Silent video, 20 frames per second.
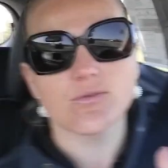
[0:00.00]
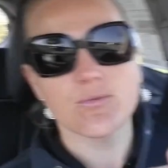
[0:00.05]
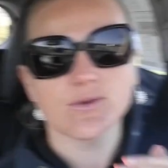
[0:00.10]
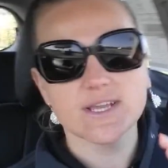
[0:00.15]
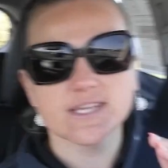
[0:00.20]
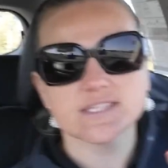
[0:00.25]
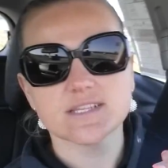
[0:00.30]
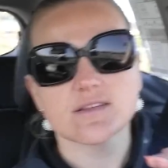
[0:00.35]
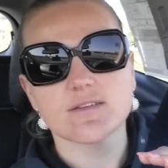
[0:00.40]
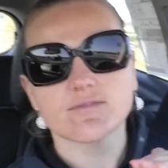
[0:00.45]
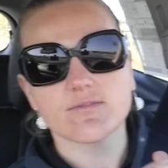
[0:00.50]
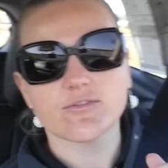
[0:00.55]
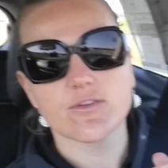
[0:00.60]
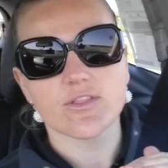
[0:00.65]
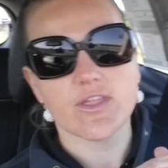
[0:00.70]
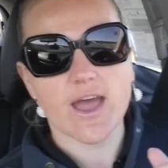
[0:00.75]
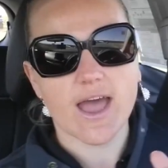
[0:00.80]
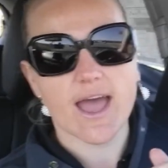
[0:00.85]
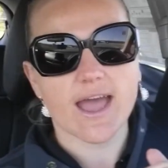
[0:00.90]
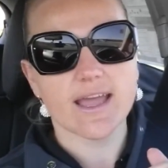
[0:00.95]
the reason for
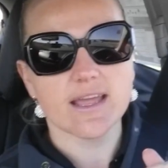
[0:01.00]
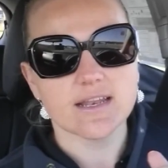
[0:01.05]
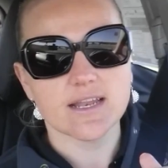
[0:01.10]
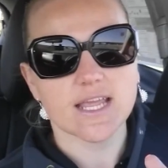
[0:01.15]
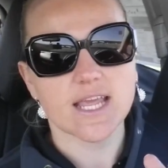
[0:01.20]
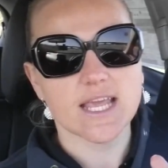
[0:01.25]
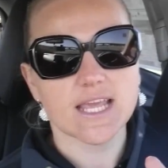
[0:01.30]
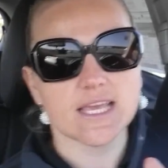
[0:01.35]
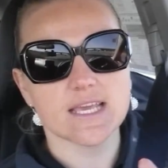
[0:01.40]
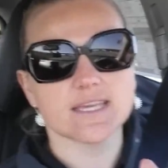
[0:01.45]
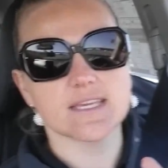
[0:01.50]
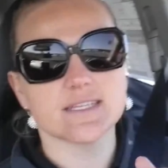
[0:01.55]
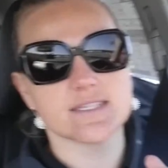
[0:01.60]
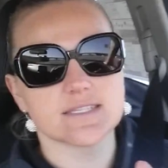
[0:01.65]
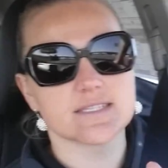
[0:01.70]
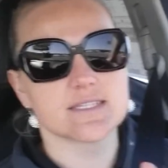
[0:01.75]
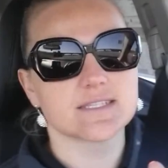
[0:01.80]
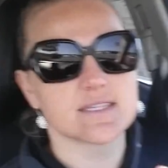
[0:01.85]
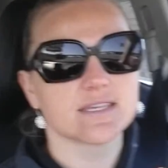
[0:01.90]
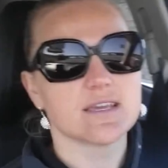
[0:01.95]
that
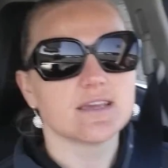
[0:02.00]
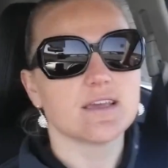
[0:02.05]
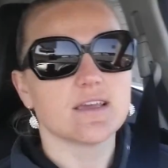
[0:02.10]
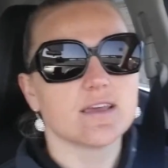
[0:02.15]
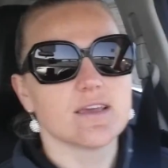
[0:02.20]
is